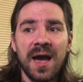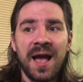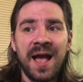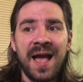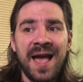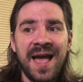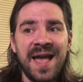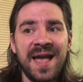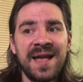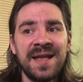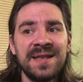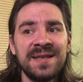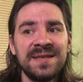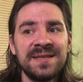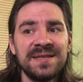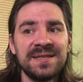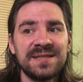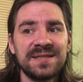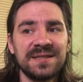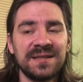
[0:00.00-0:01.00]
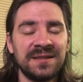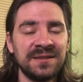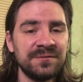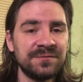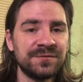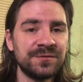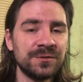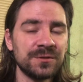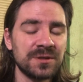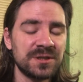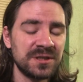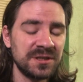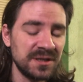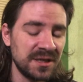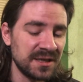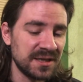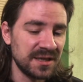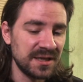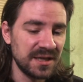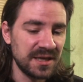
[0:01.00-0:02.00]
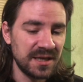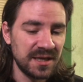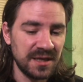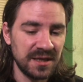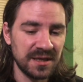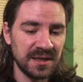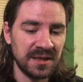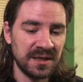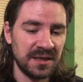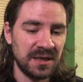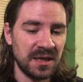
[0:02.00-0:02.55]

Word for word: and unfortunately